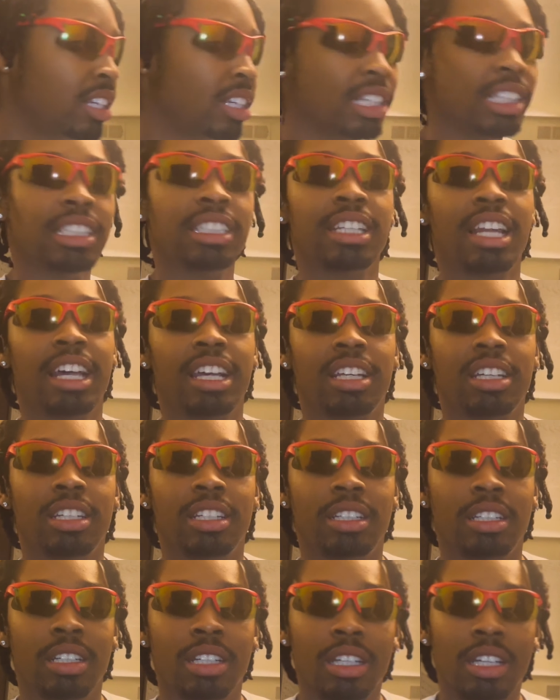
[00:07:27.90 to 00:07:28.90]
It's like a,
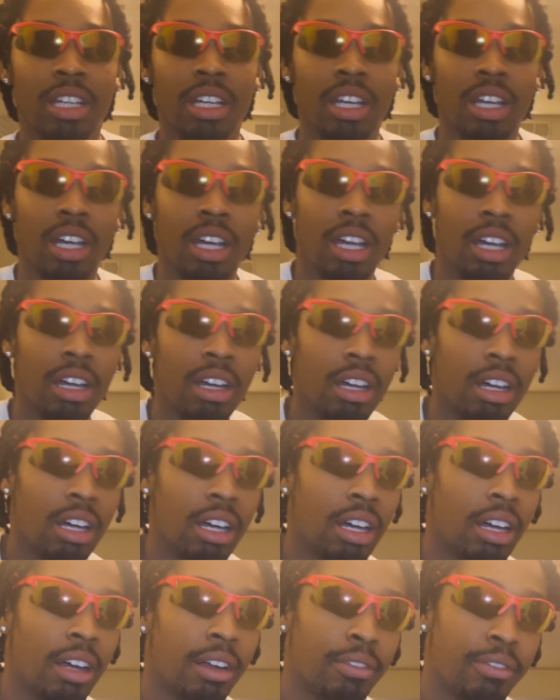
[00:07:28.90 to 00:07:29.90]

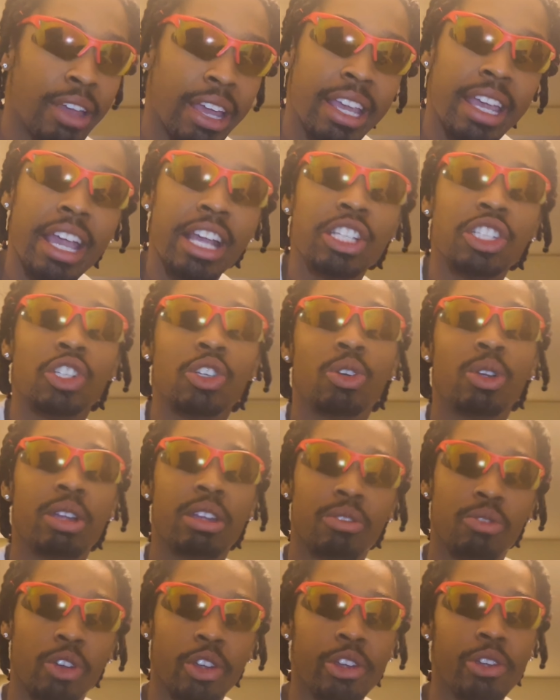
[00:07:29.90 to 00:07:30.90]
a vacation crib
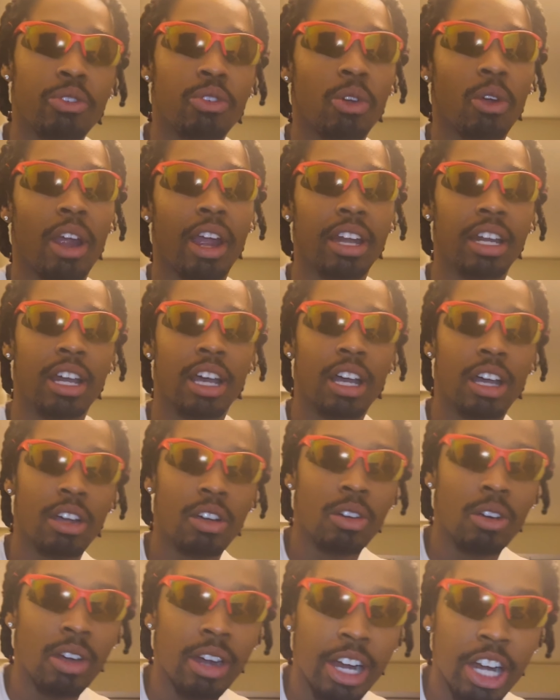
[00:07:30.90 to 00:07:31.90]
for you for right now,
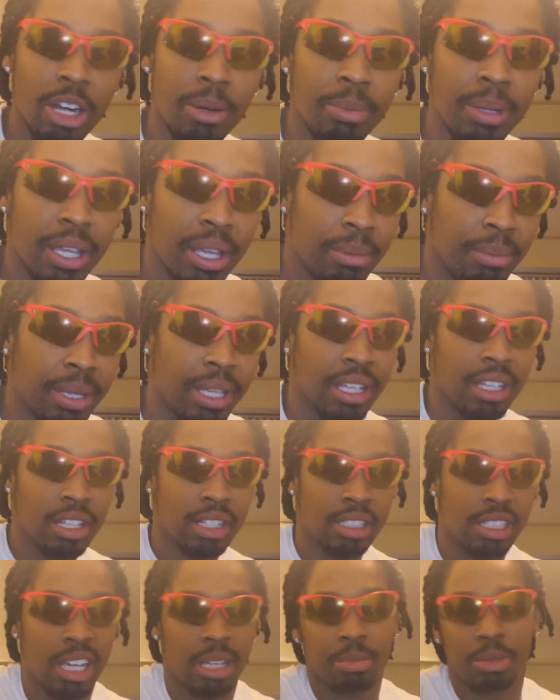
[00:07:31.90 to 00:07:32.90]
or Airbnb
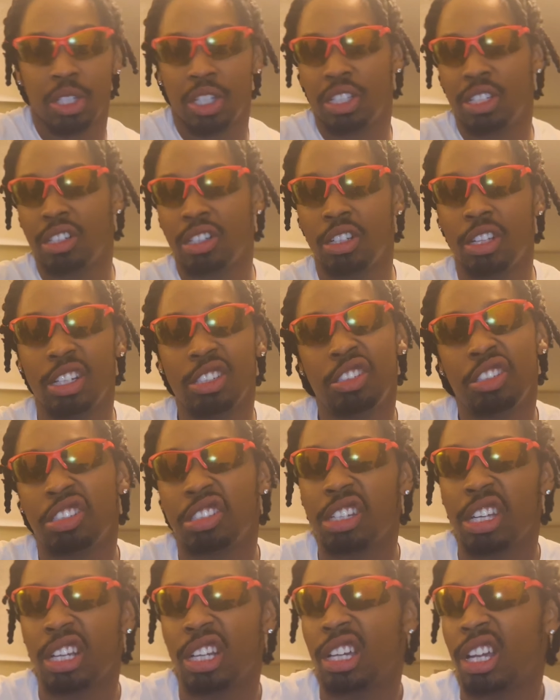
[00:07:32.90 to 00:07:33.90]
type junk. Let's just
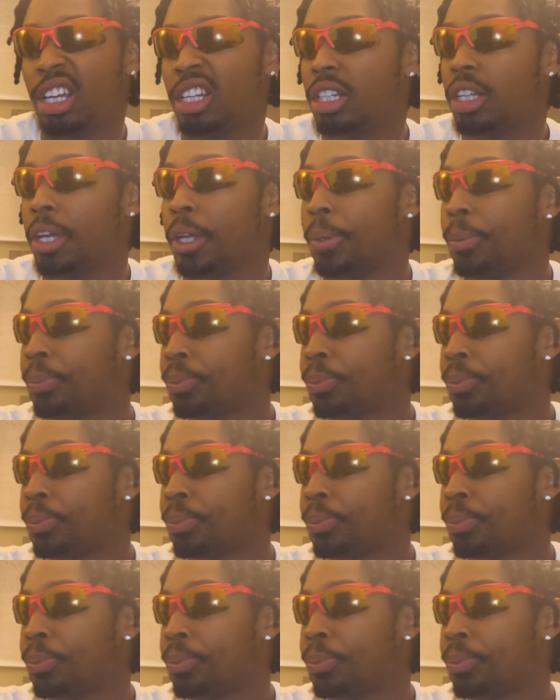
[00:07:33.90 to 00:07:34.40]
say it like that.